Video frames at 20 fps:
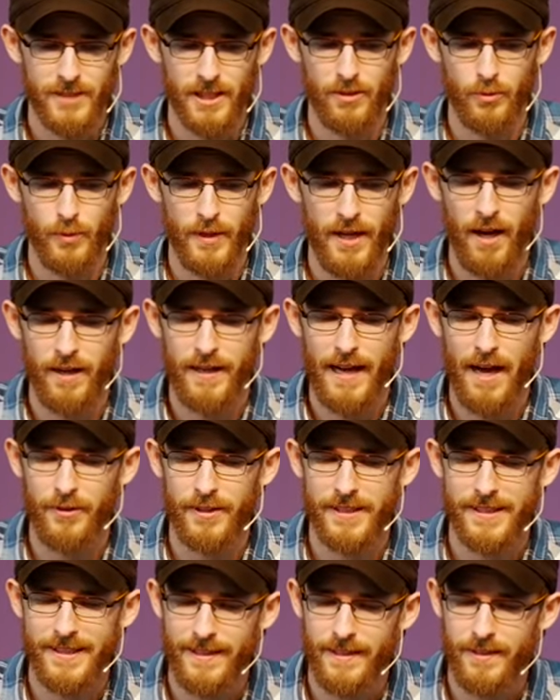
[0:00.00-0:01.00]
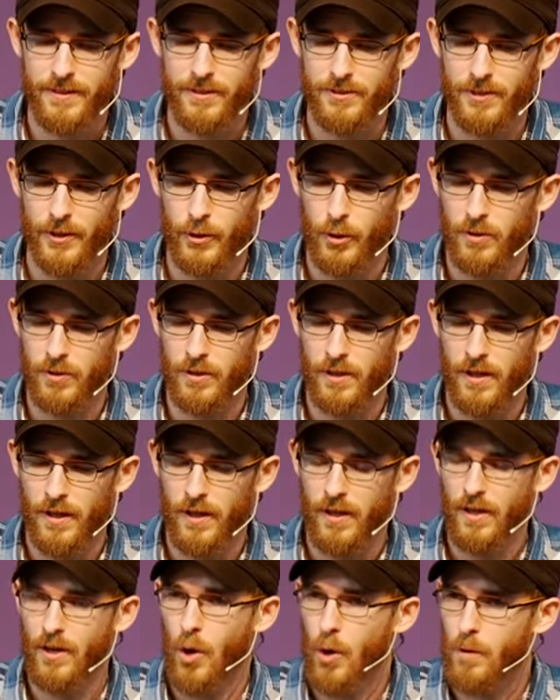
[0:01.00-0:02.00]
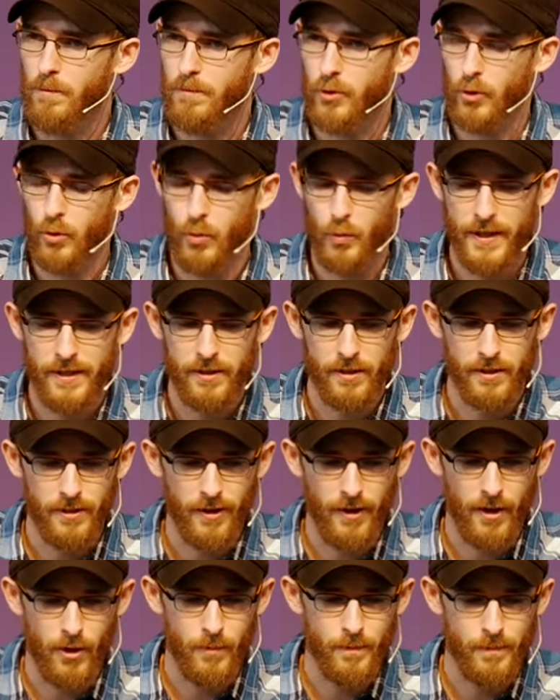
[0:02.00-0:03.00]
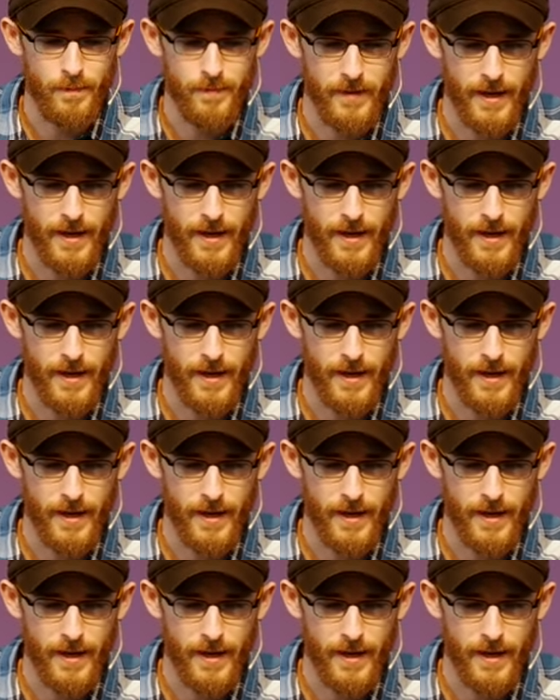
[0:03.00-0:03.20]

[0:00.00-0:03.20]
We hung out again a little over a week ago.